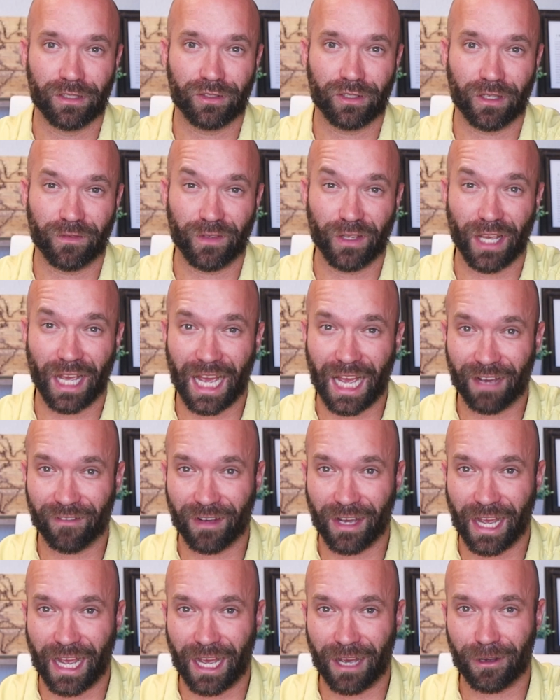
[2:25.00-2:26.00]
So if you have
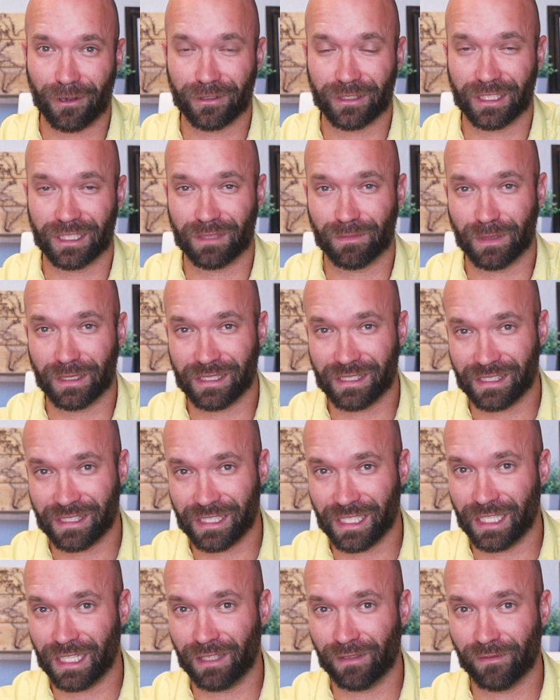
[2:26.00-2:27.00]
a house that's been
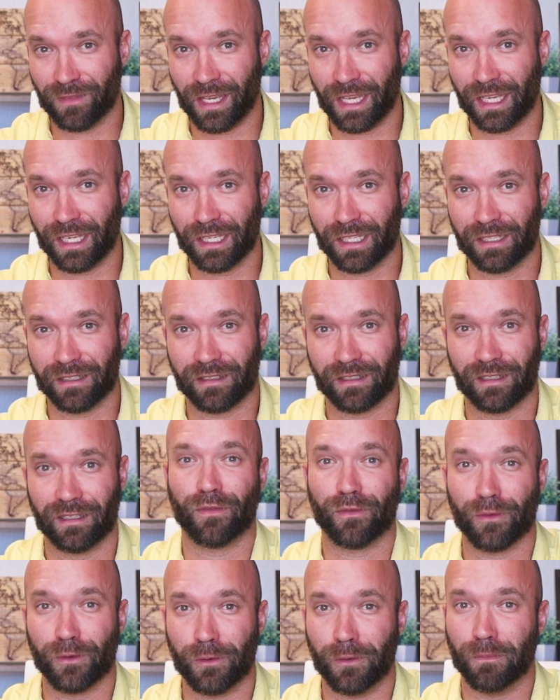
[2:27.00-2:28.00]
sitting vacant
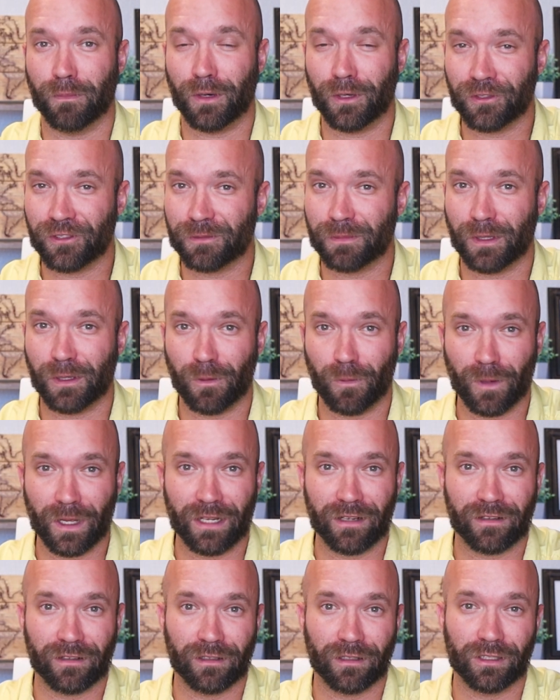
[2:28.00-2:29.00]
through multiple
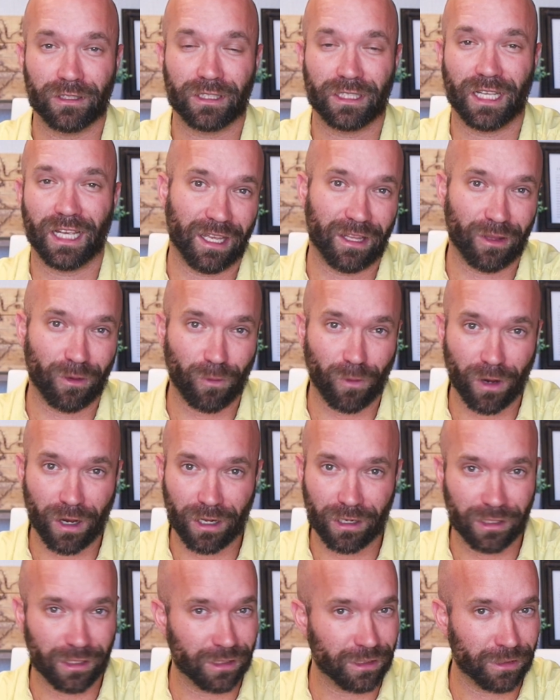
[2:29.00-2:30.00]
winters and the
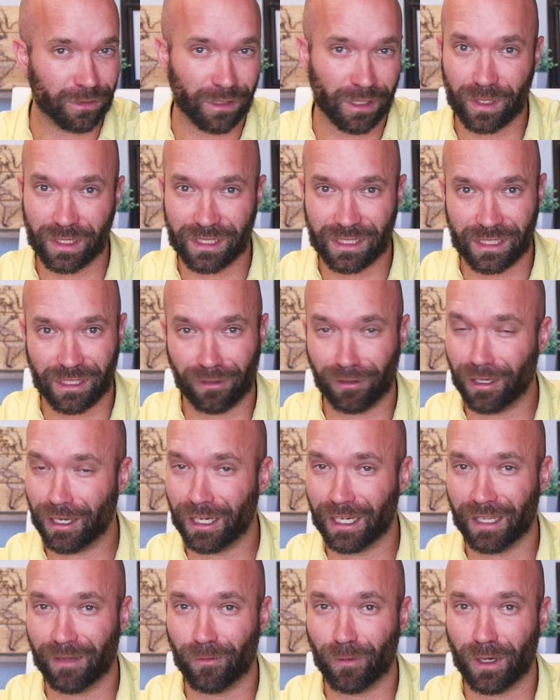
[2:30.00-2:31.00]
water was still
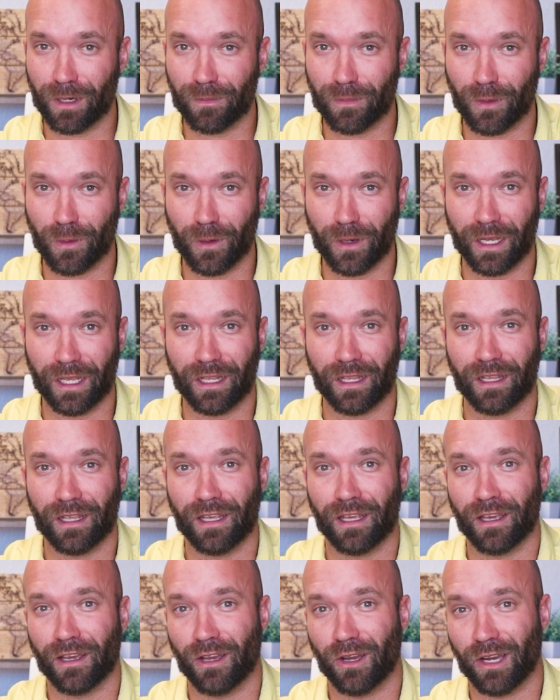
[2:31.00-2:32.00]
on at one point
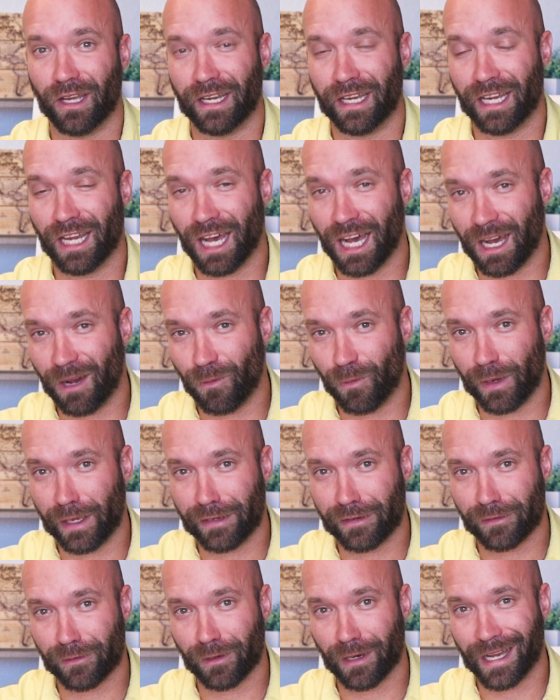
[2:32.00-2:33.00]
and not
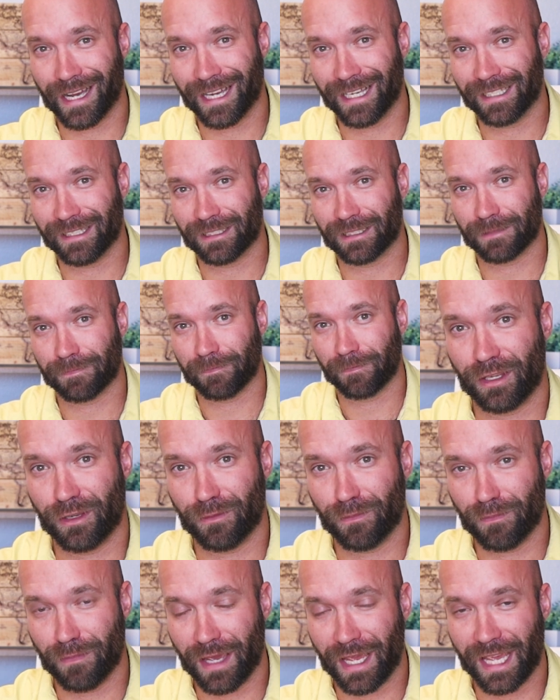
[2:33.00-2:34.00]
winterized,
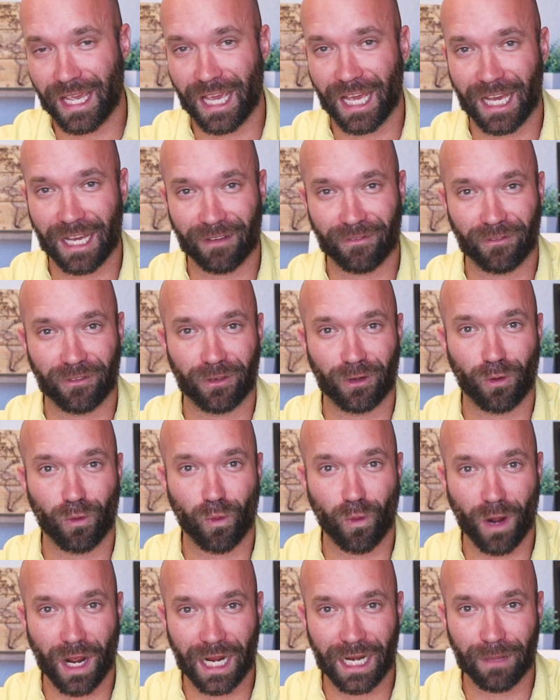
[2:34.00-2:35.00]
you may have
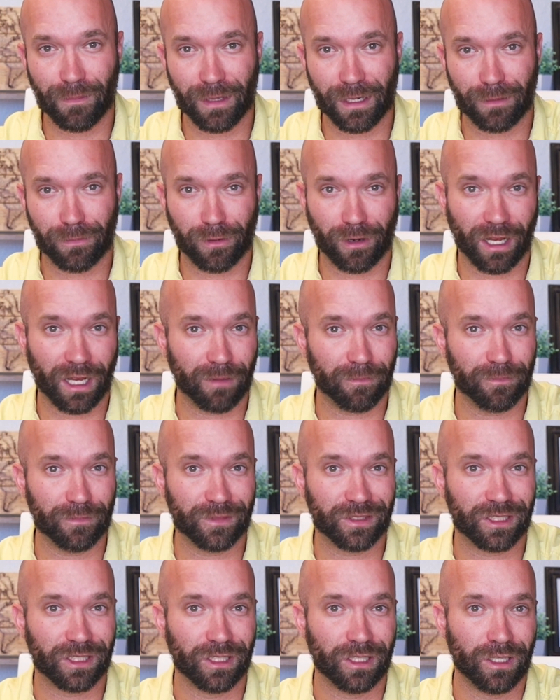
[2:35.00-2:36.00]
quite a bit of
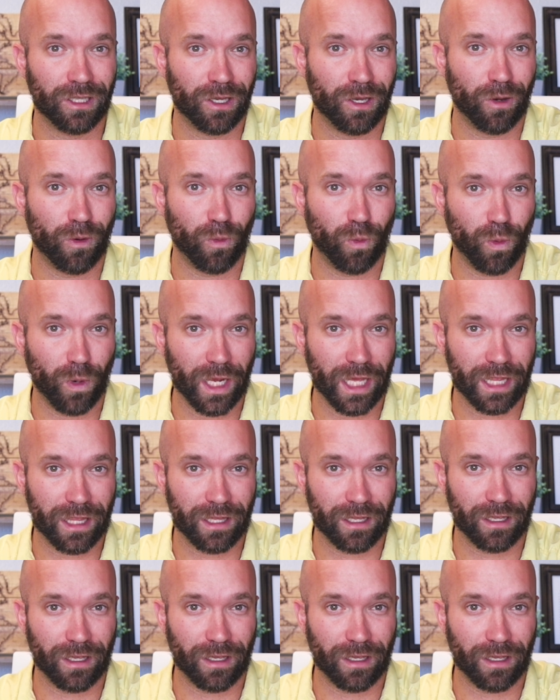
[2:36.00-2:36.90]
problems with